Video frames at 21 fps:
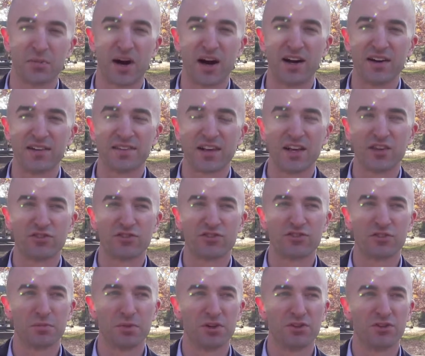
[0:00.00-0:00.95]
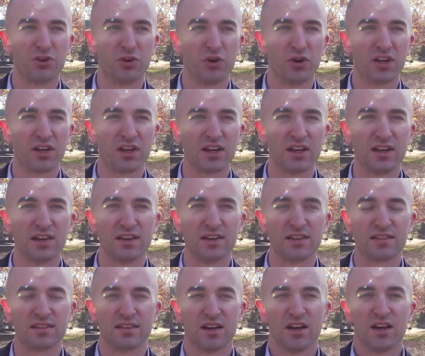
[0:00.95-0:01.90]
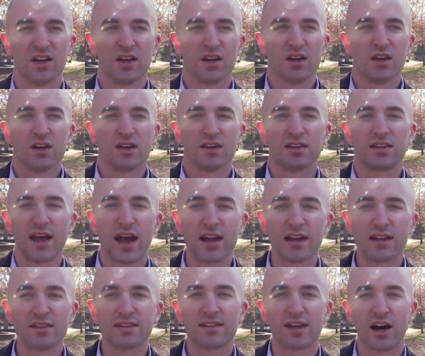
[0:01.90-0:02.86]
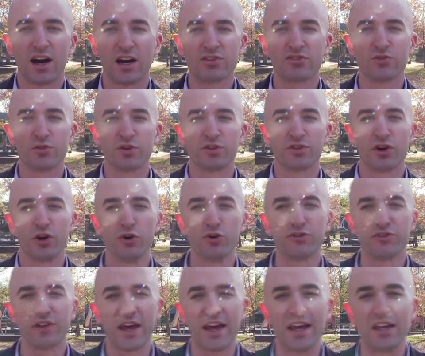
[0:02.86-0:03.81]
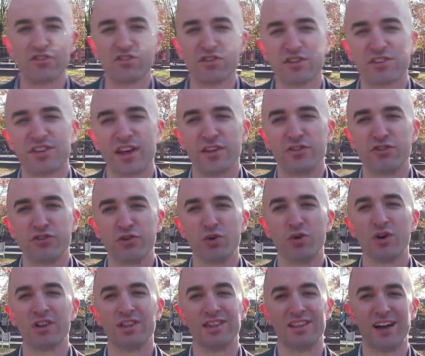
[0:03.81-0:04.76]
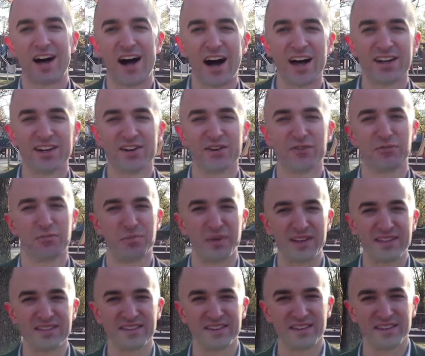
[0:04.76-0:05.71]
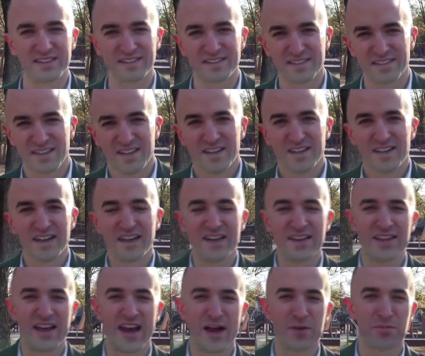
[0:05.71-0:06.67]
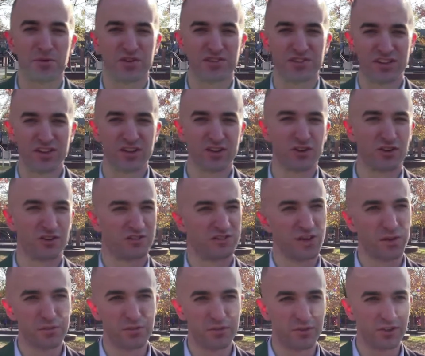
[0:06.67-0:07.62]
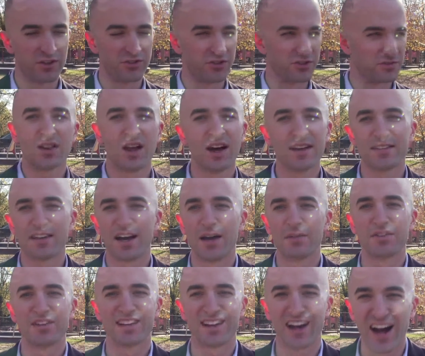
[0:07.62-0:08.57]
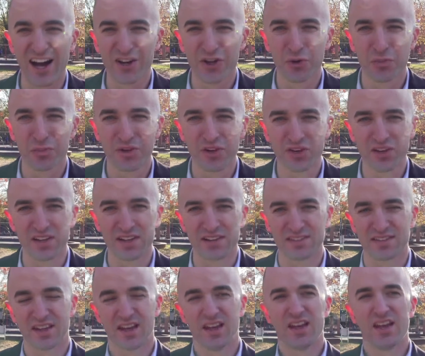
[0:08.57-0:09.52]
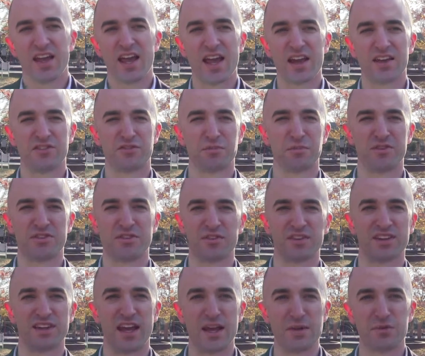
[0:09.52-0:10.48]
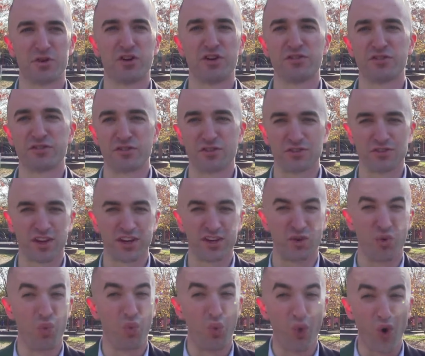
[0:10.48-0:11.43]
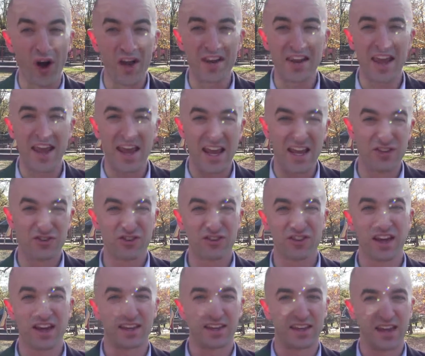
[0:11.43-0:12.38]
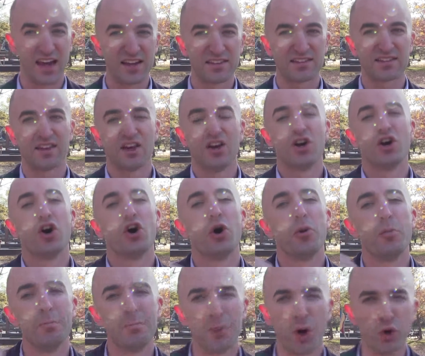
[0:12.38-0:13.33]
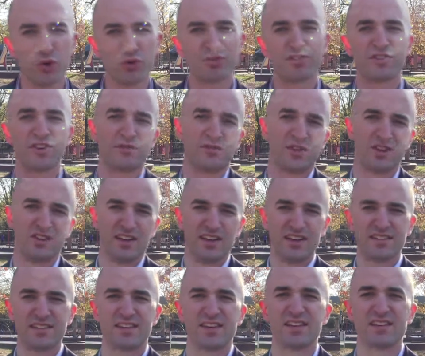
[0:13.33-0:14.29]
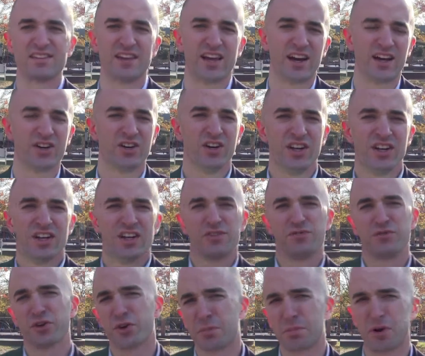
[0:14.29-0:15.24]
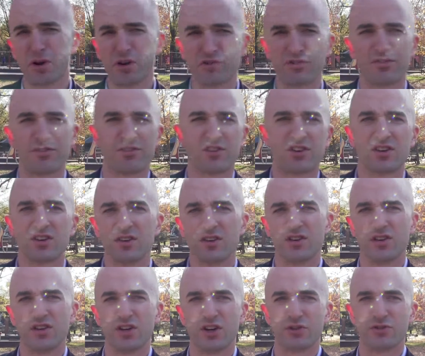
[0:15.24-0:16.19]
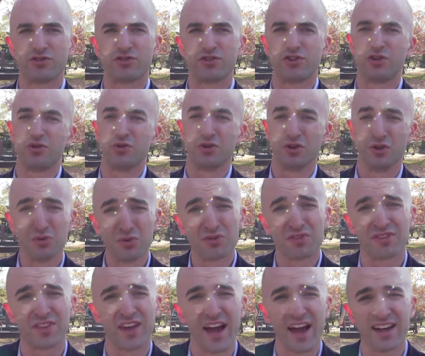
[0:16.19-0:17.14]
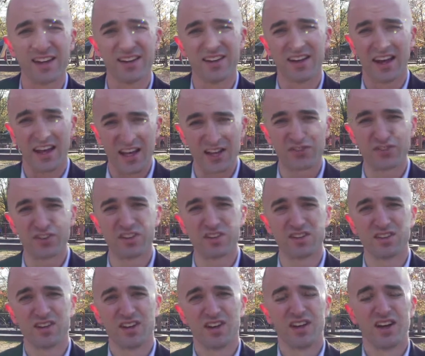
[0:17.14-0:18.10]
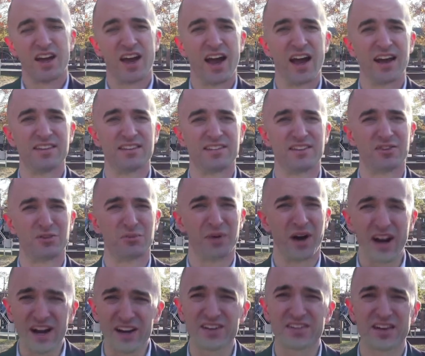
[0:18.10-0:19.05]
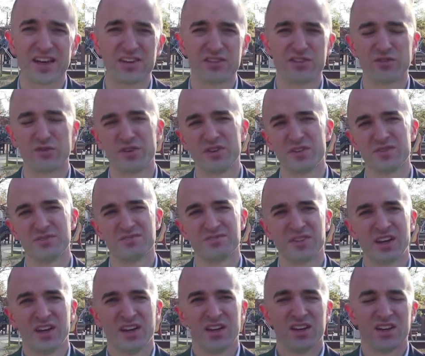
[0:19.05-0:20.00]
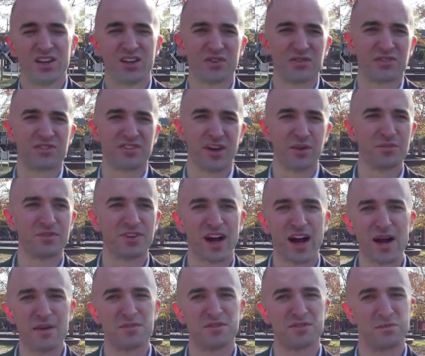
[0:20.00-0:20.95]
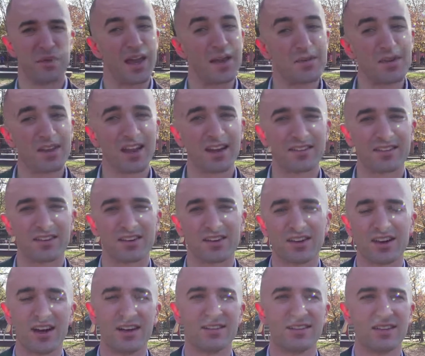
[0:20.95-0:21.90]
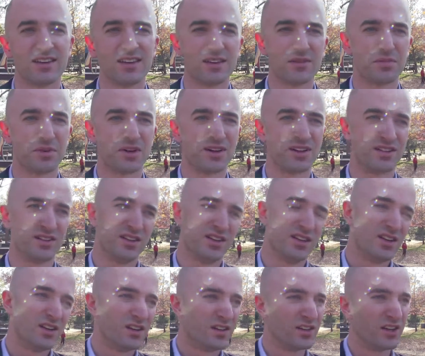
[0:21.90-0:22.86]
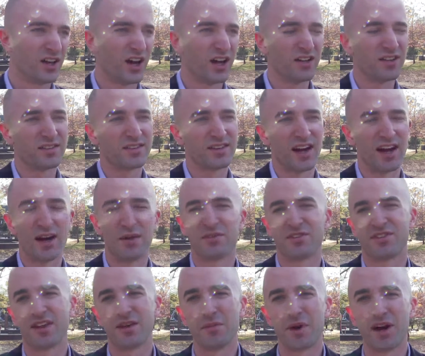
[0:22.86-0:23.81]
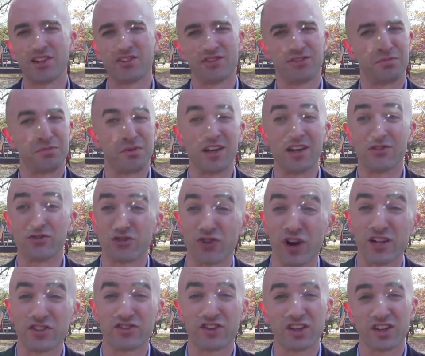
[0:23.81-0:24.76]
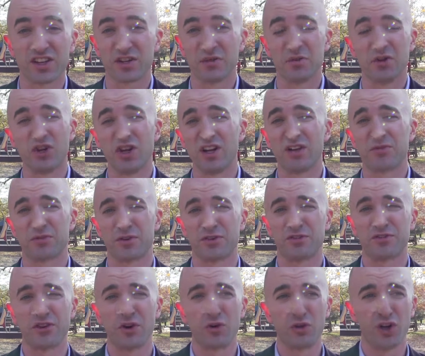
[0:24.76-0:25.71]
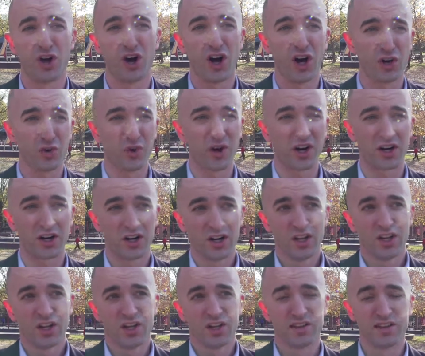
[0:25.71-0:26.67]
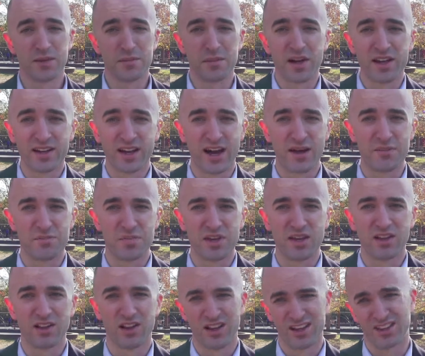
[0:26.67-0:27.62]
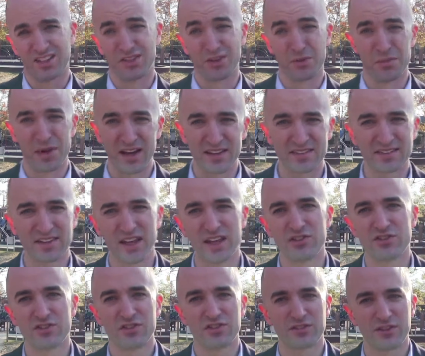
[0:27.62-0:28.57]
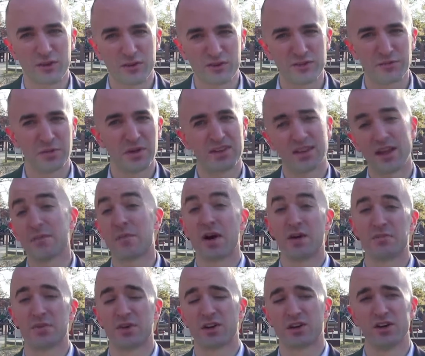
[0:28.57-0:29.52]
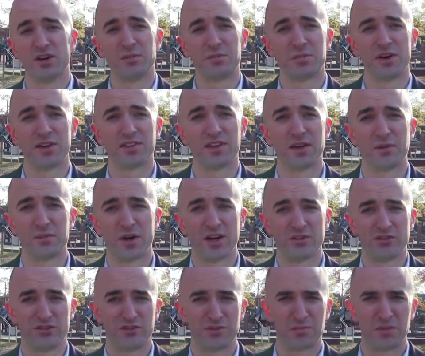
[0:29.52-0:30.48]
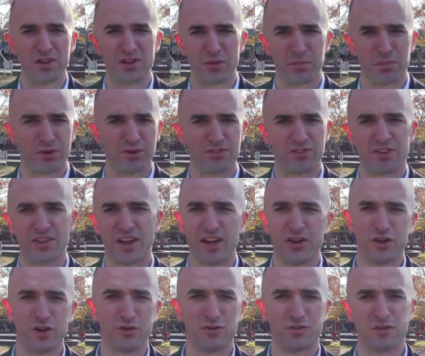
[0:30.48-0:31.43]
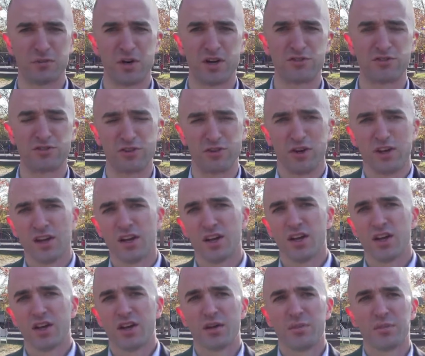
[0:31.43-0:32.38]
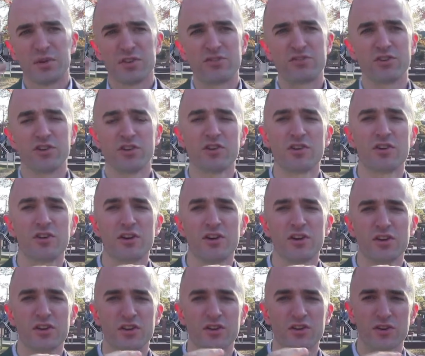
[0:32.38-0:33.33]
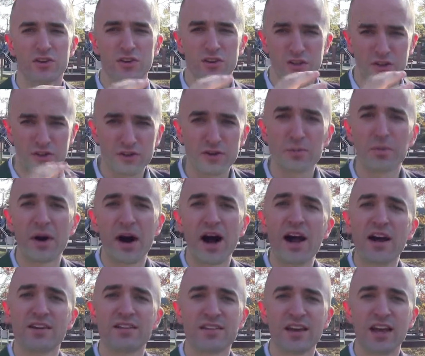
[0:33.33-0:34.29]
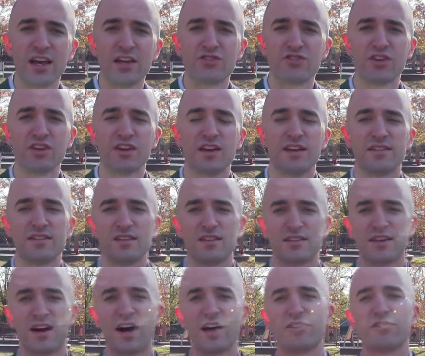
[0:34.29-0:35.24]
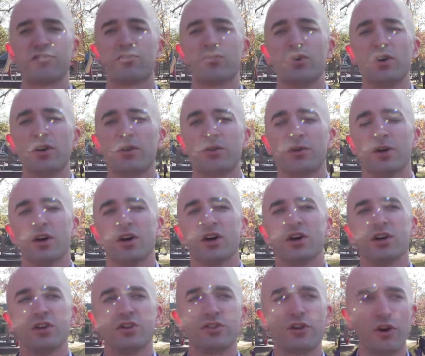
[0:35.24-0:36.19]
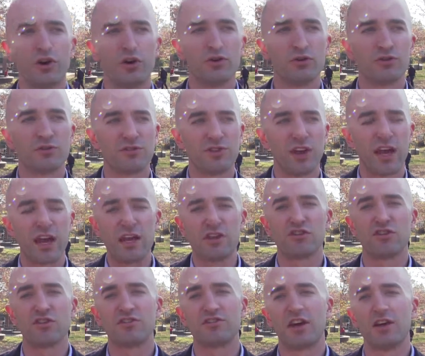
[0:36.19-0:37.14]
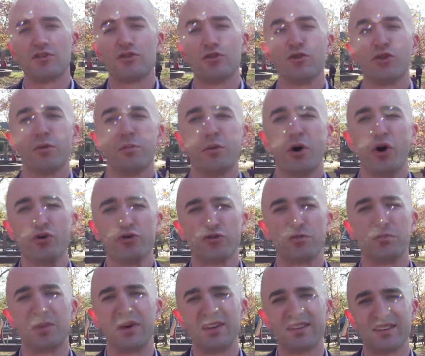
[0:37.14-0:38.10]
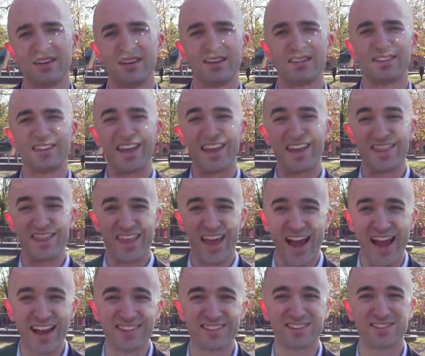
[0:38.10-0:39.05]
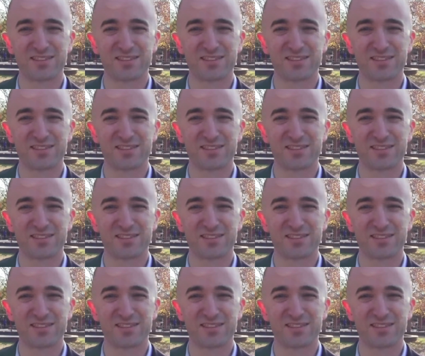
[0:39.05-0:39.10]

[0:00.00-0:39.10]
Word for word: buyer's agent should be doing is get in touch with those agents that do a lot of business in that particular subdivision. A lot of times in condo buildings and in specific neighborhoods, there's like one agent that gets most of the listings. Now, if you're a purchaser, you know, should you use that agent as your buyer's agent? Well, you know, sometimes maybe that's a good idea, but you know, other times they might just be entrenched in the community for so long where they might not be like the best agent, so to speak. They might be good, but they might just be the person that knows the much. So be sure your your your buyer's agent is in touch with those agents that do the most business in that